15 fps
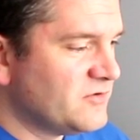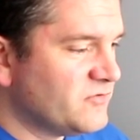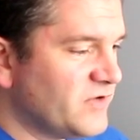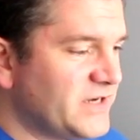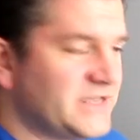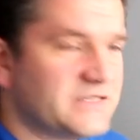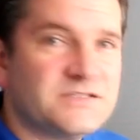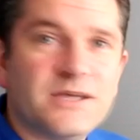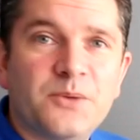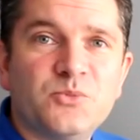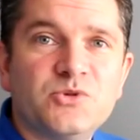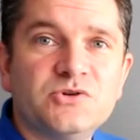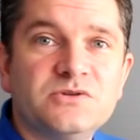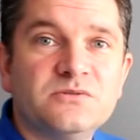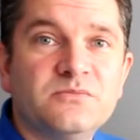ready
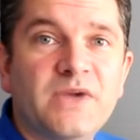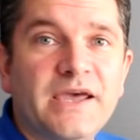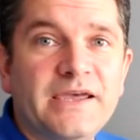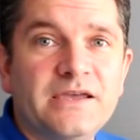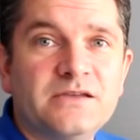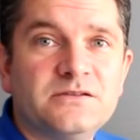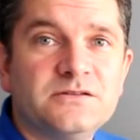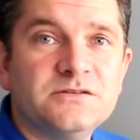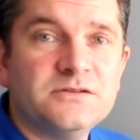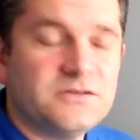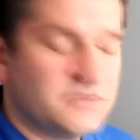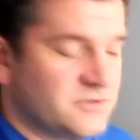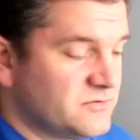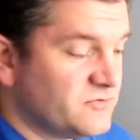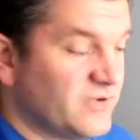assembled and made,
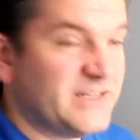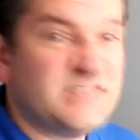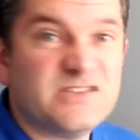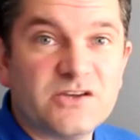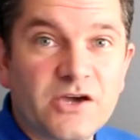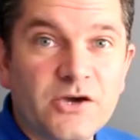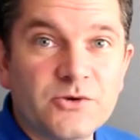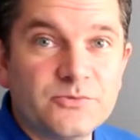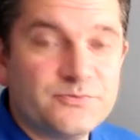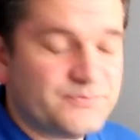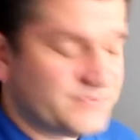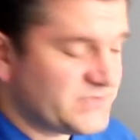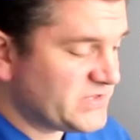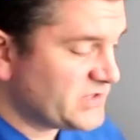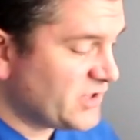ready to go.
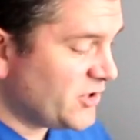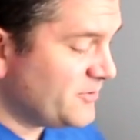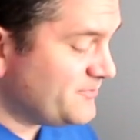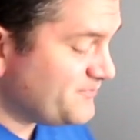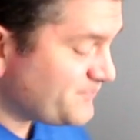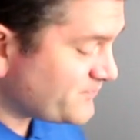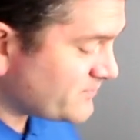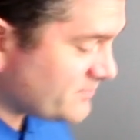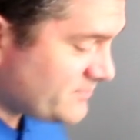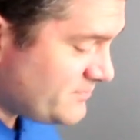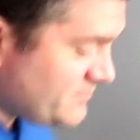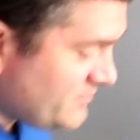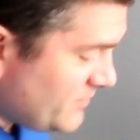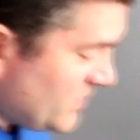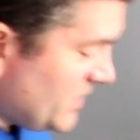So
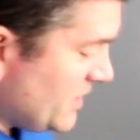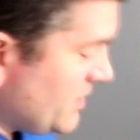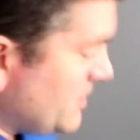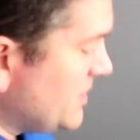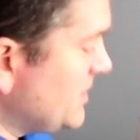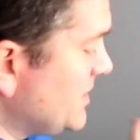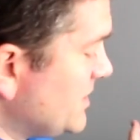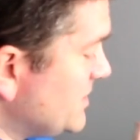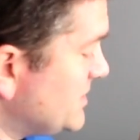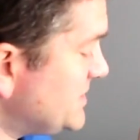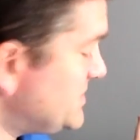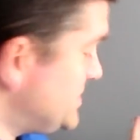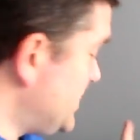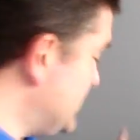this is